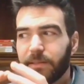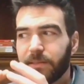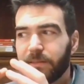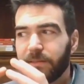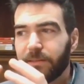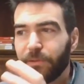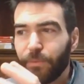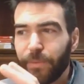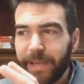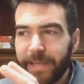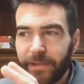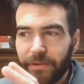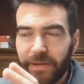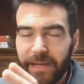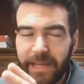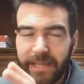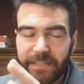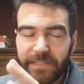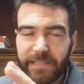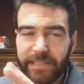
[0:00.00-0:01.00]
the way you're
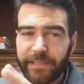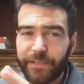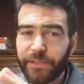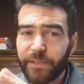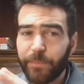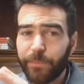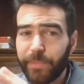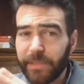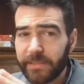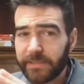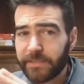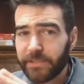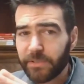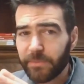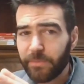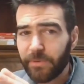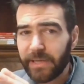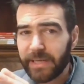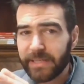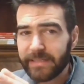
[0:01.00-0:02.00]
actually going to build your
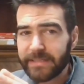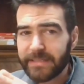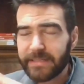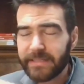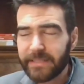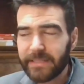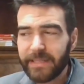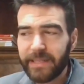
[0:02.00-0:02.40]
brands,